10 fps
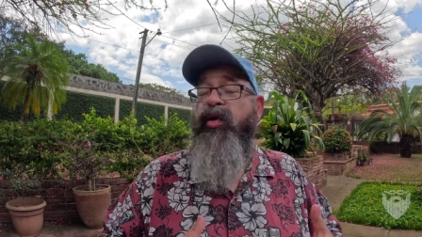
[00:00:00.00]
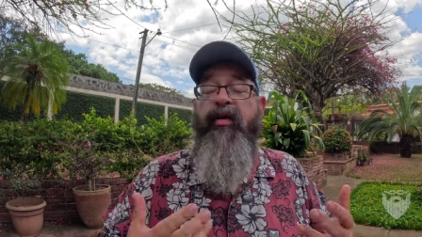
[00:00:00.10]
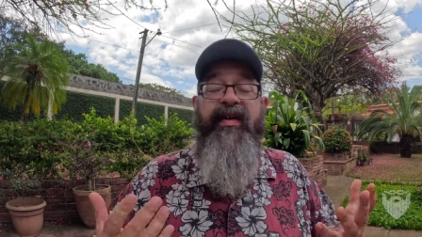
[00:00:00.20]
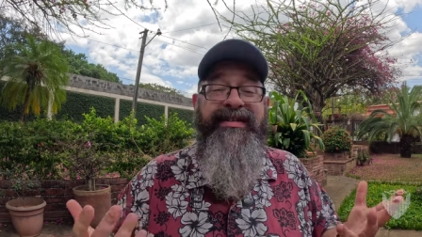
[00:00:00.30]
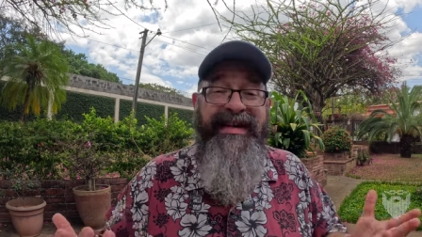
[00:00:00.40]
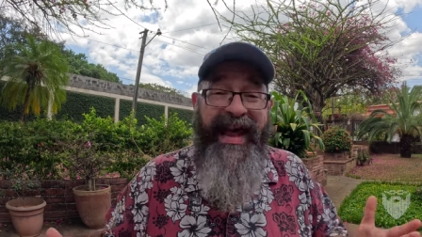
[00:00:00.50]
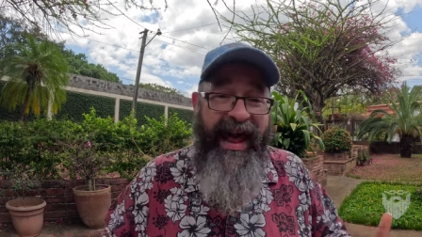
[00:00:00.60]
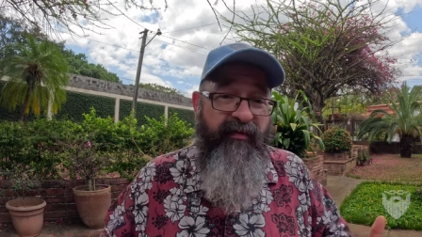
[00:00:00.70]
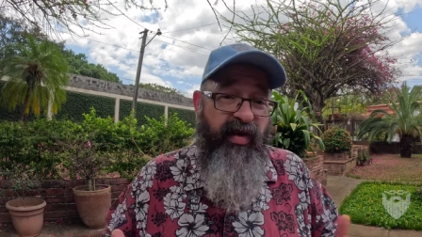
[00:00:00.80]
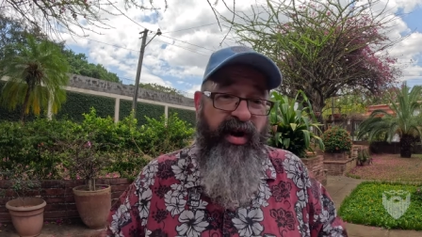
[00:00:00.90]
qualifies in
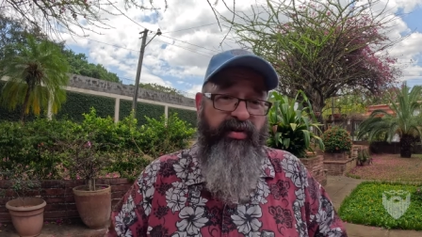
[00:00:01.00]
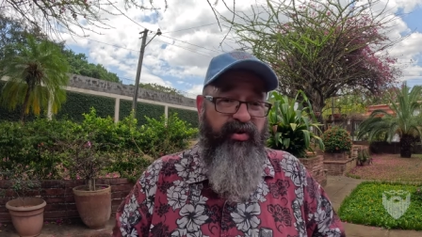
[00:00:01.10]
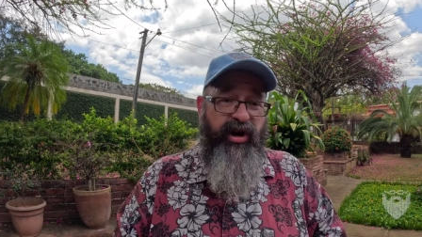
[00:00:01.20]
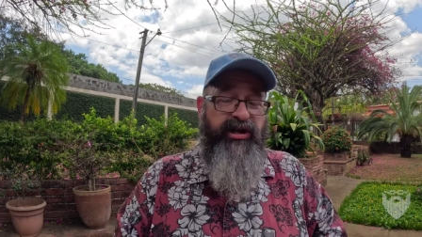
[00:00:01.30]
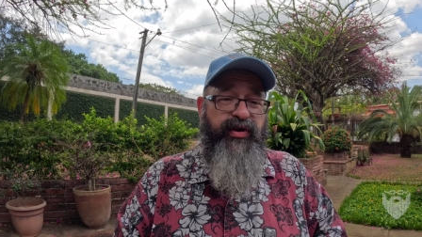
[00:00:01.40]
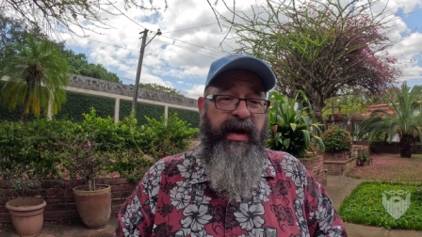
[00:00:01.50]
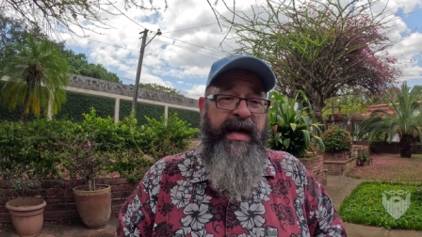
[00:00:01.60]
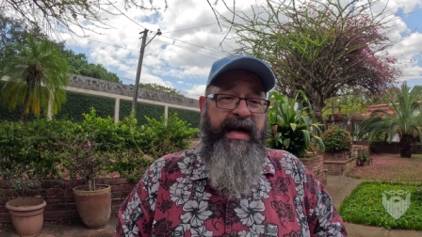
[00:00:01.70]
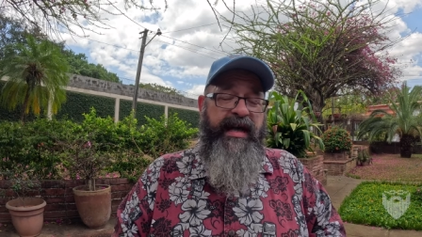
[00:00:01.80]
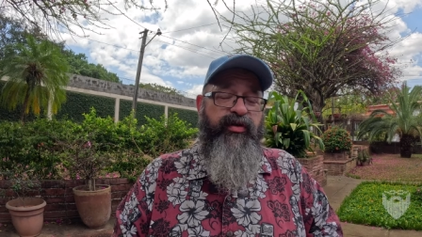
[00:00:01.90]
every other country
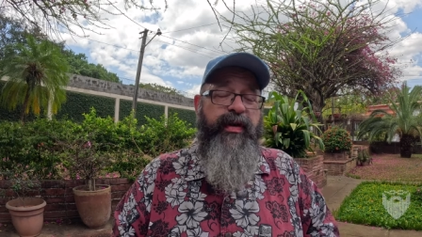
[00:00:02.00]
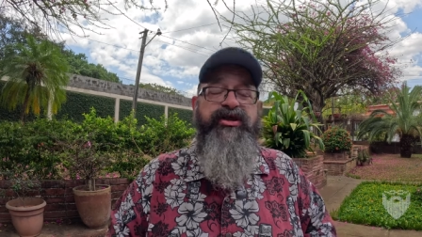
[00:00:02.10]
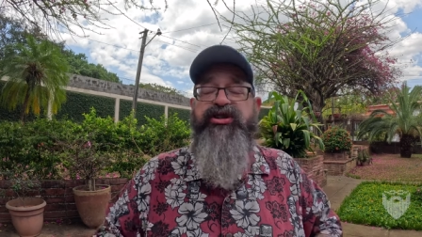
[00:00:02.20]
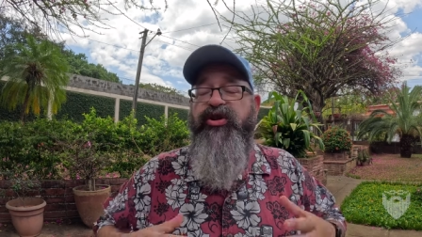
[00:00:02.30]
in the region.